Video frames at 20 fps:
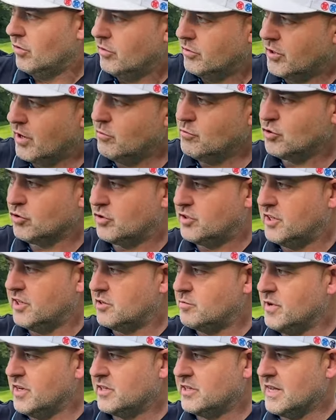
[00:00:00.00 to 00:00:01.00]
Don't just
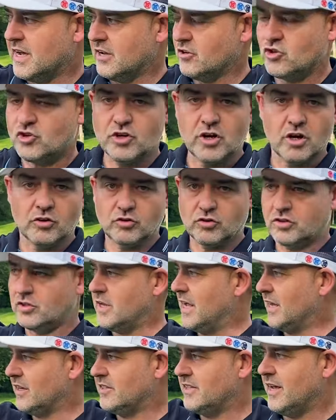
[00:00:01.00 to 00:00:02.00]
dismiss that shot, just
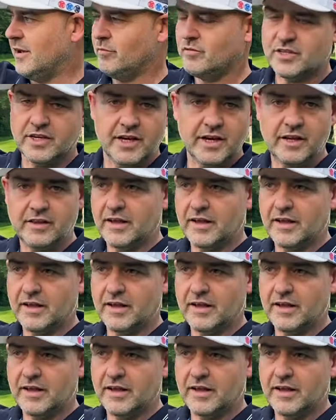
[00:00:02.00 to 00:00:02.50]
accept it.